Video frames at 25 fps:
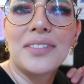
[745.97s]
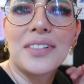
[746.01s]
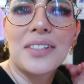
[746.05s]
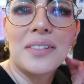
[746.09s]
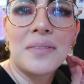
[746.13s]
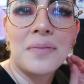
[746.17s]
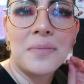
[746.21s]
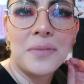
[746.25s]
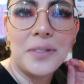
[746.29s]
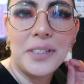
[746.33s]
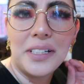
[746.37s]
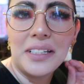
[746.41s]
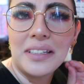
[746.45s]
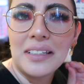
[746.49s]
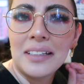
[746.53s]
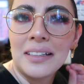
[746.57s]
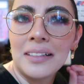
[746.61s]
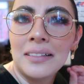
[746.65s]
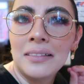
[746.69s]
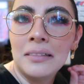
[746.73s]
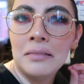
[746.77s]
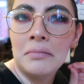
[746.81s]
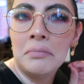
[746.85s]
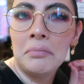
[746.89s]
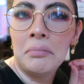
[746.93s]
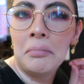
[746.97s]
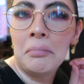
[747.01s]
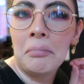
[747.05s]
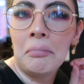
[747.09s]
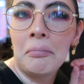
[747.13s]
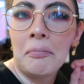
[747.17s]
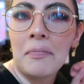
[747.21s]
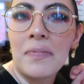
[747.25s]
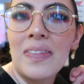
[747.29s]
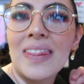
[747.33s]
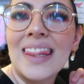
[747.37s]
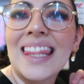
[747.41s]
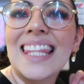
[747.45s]
for some reason.
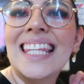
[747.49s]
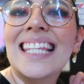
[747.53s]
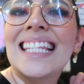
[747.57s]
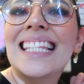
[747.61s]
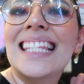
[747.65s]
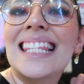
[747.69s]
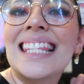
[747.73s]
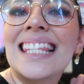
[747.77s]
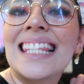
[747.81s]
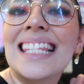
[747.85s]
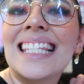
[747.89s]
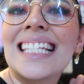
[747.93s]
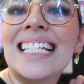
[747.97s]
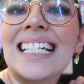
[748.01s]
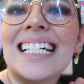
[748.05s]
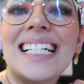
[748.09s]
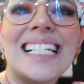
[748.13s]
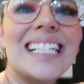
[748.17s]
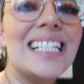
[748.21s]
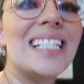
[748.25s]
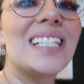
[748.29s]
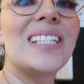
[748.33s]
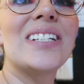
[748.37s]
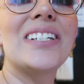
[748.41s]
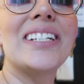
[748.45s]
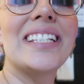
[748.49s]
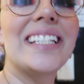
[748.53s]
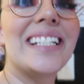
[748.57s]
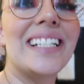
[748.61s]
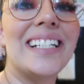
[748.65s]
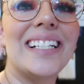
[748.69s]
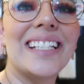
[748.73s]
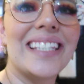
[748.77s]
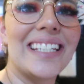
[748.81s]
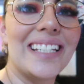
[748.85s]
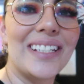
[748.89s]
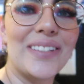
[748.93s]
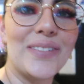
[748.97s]
I swear they're
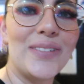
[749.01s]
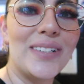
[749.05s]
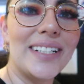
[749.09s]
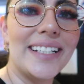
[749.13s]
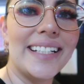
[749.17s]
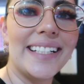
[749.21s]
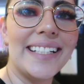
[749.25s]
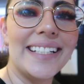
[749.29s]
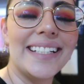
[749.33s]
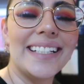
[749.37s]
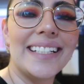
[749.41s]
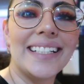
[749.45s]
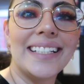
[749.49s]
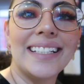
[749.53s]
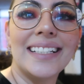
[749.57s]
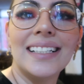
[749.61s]
not this white.